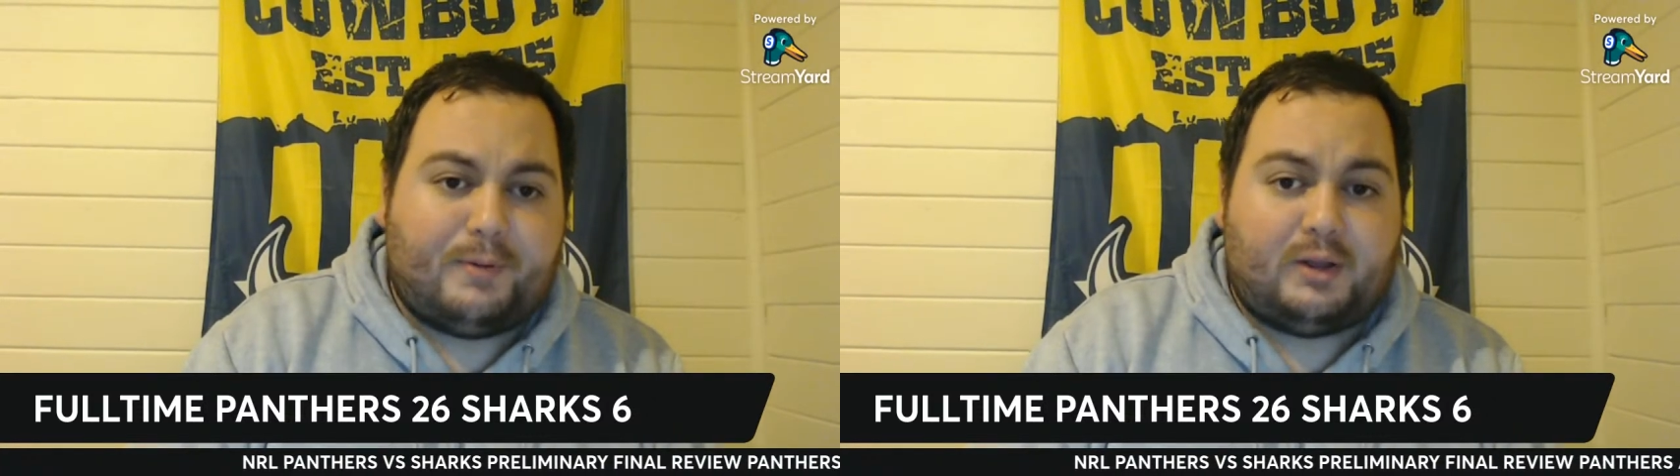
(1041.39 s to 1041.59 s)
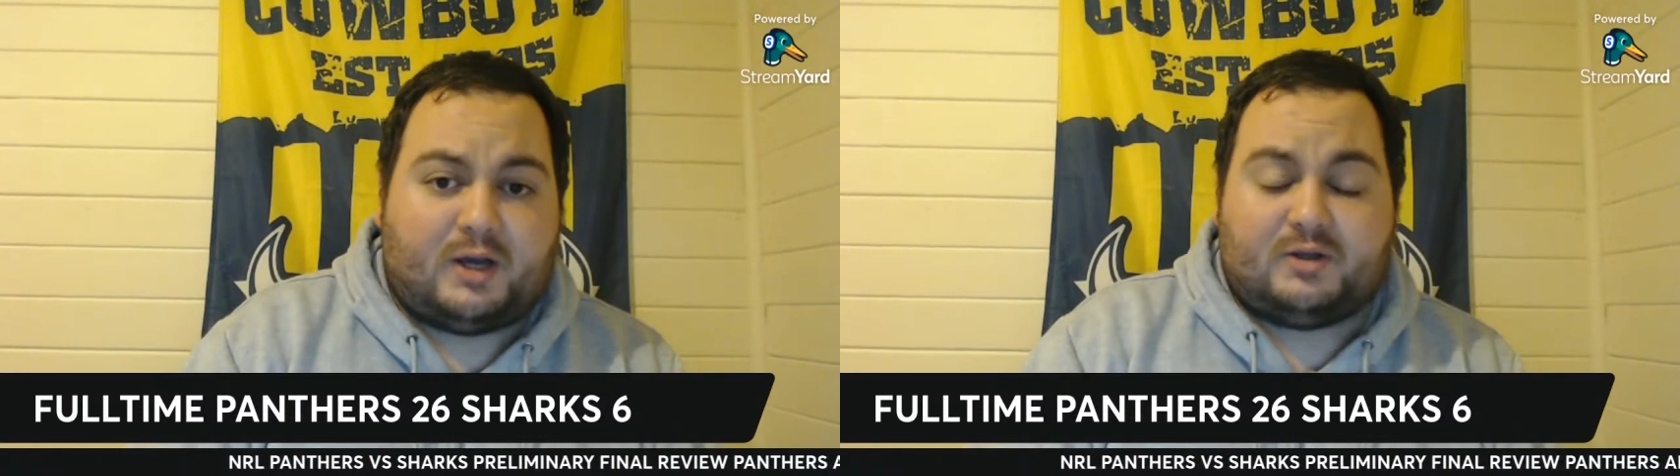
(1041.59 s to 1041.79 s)

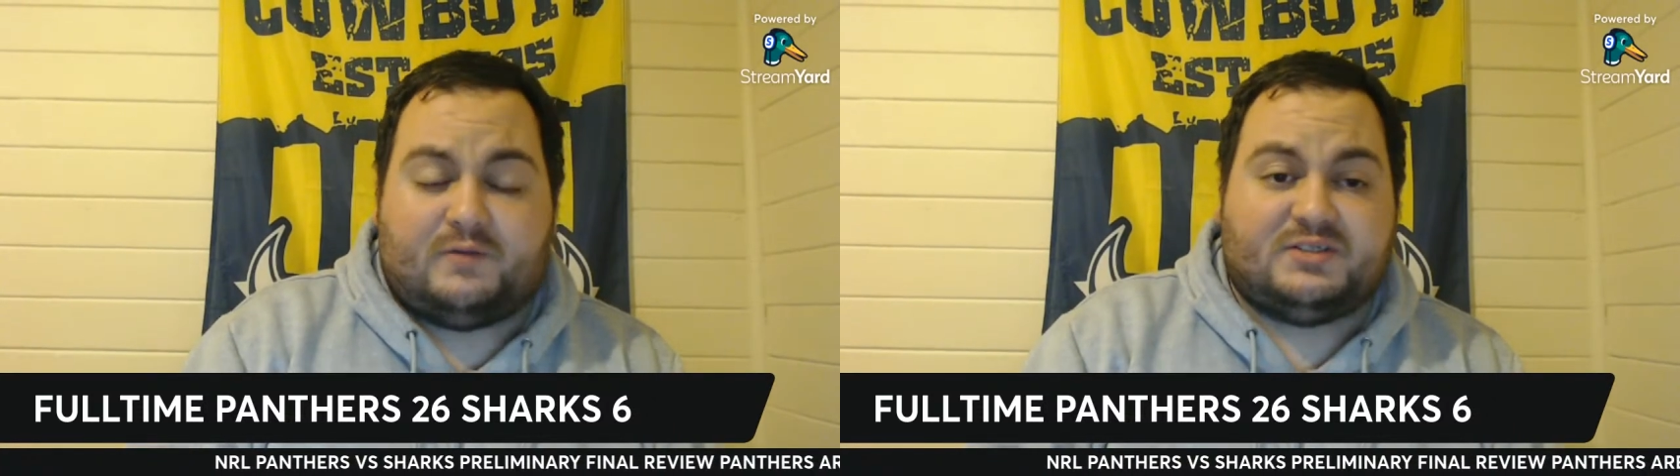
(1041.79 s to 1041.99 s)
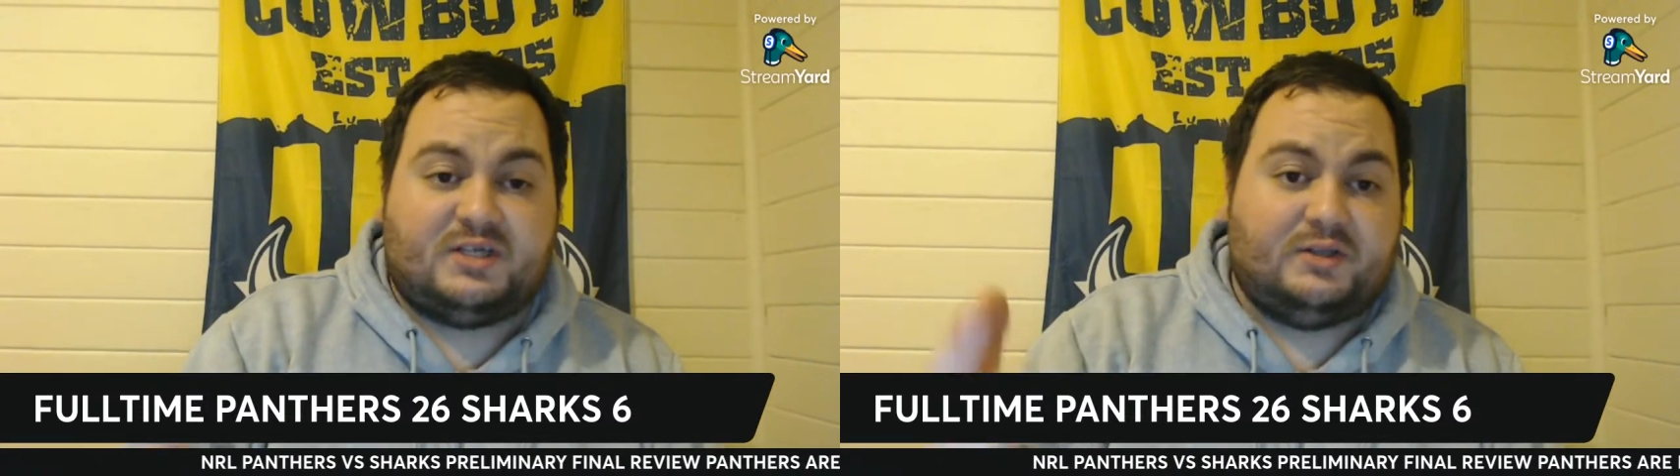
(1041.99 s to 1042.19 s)
like,
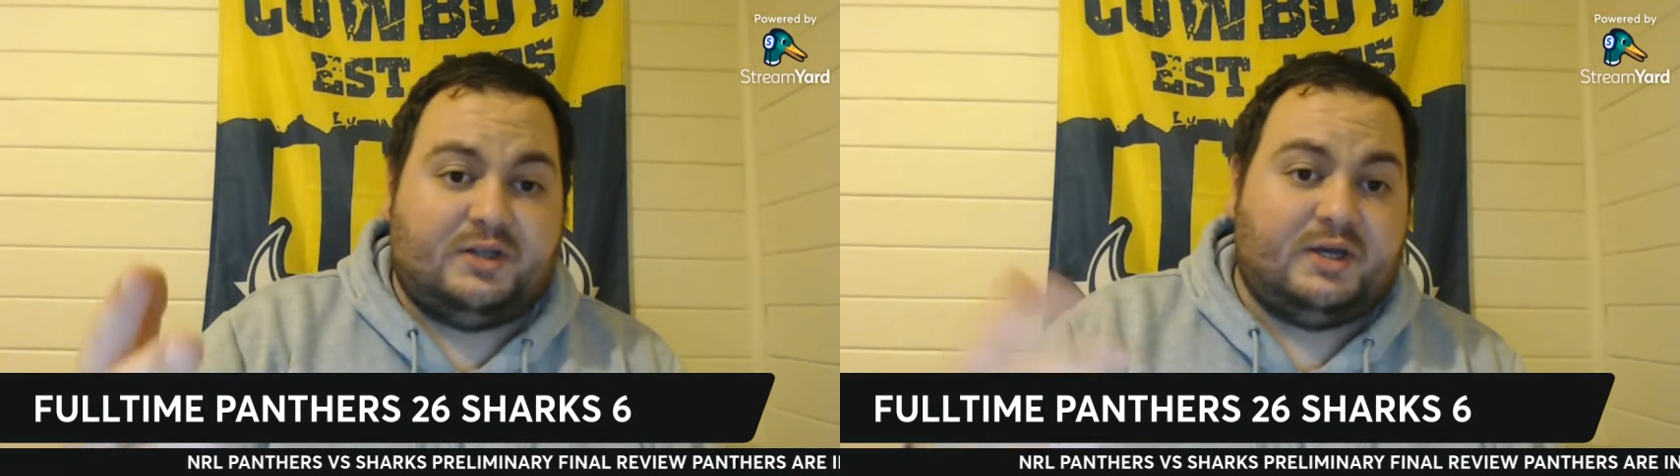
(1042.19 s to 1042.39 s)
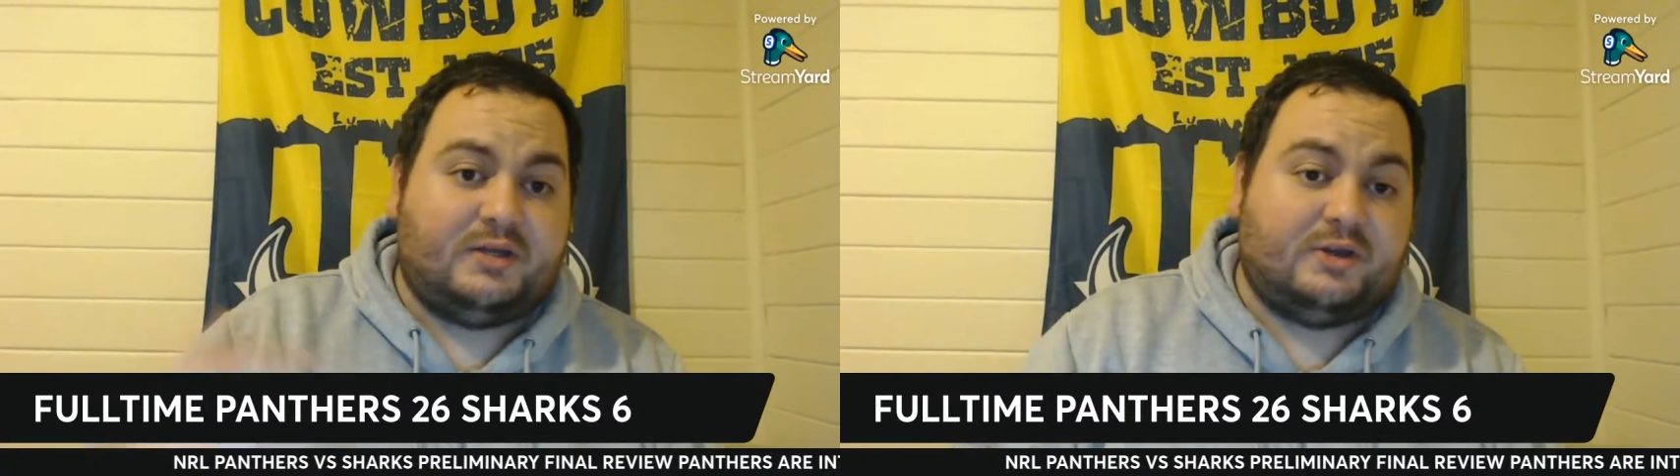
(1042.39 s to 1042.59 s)
obviously
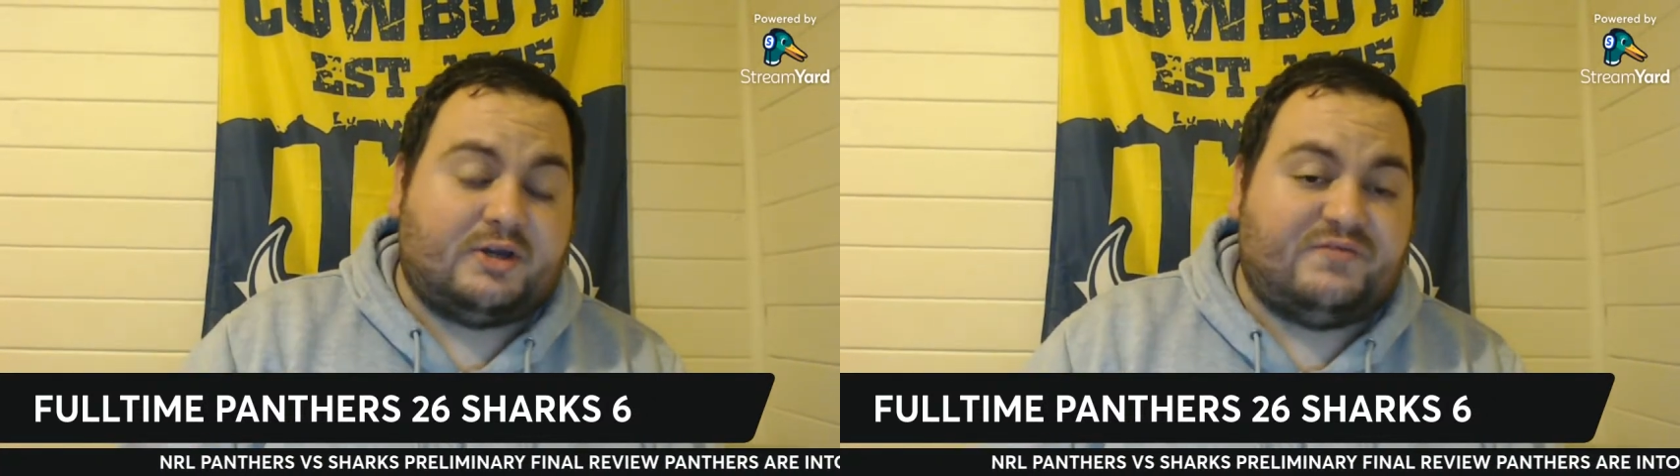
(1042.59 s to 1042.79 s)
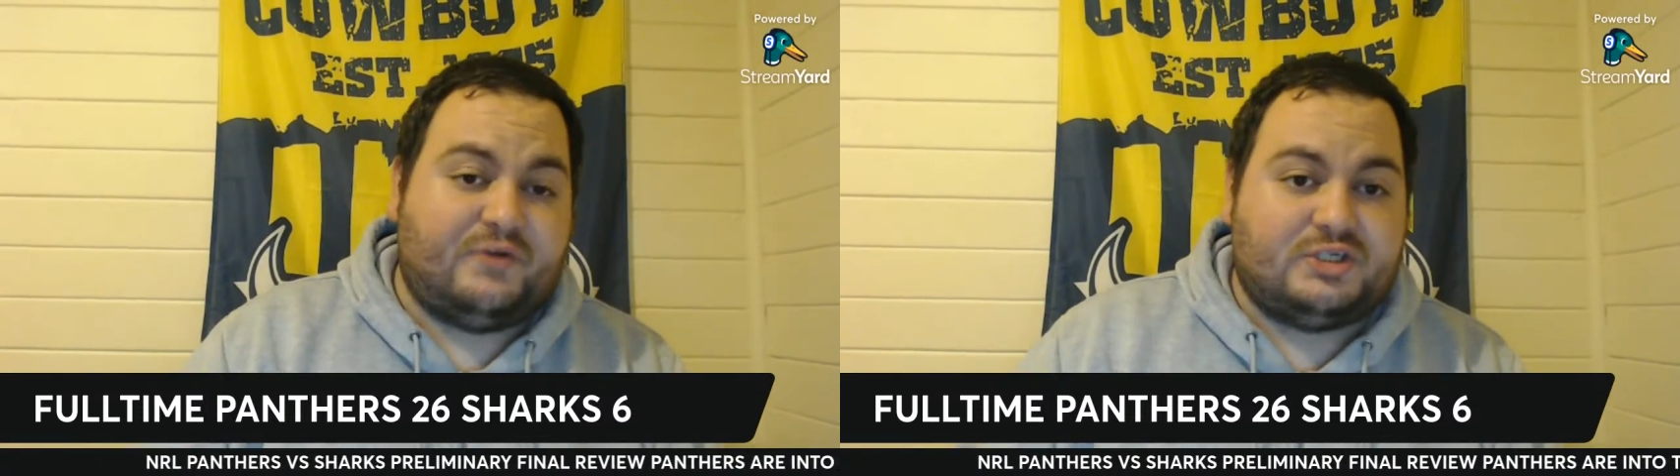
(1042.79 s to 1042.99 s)
the
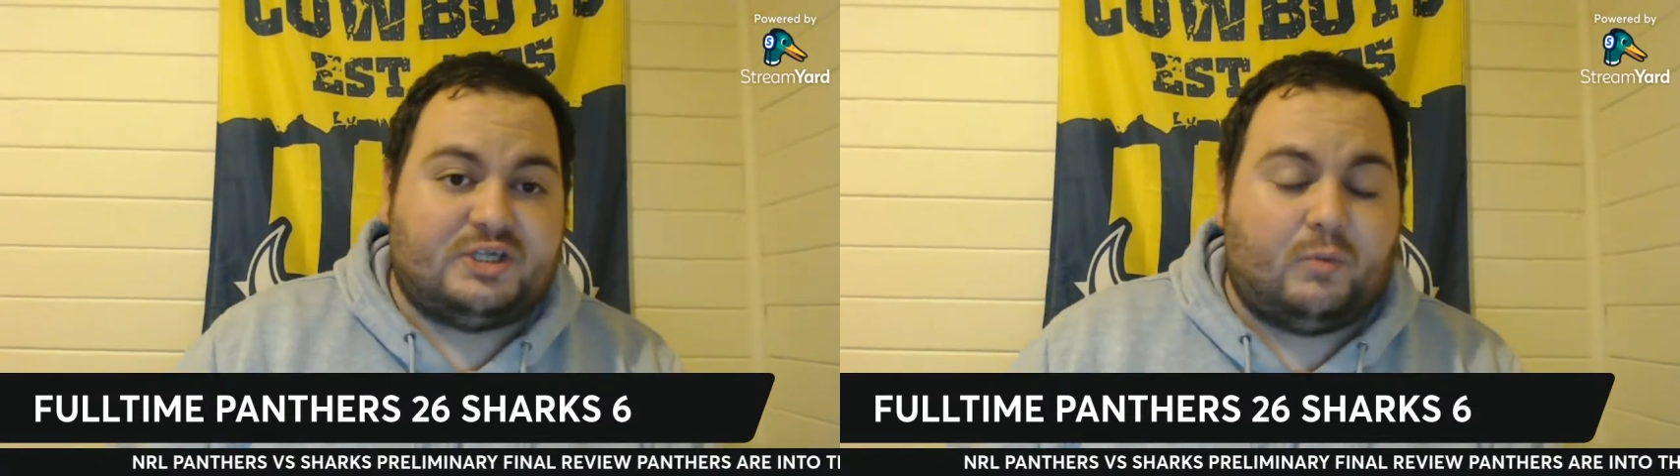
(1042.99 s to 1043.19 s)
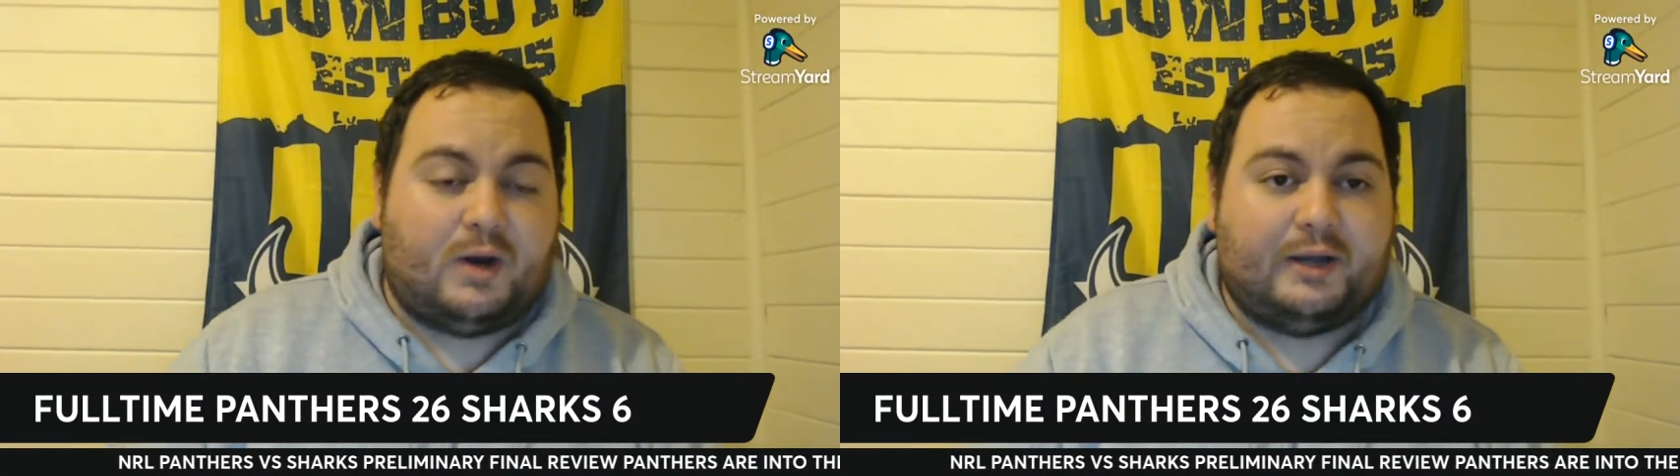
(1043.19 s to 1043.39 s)
Kafusi
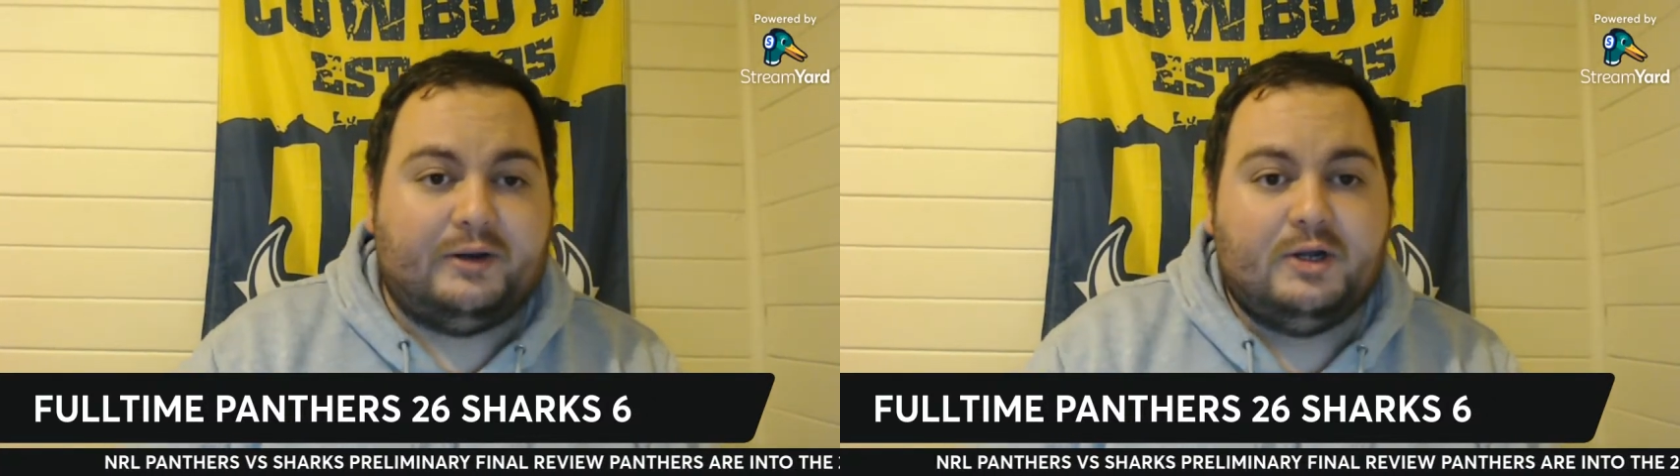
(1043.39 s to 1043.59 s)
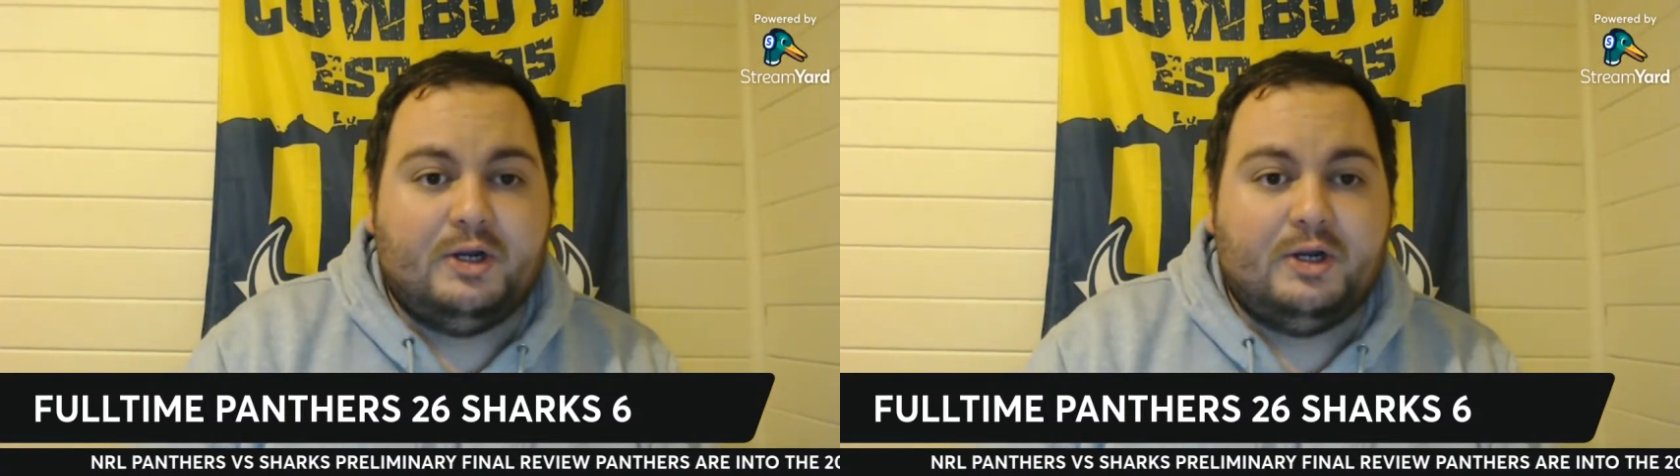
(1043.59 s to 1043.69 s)
one,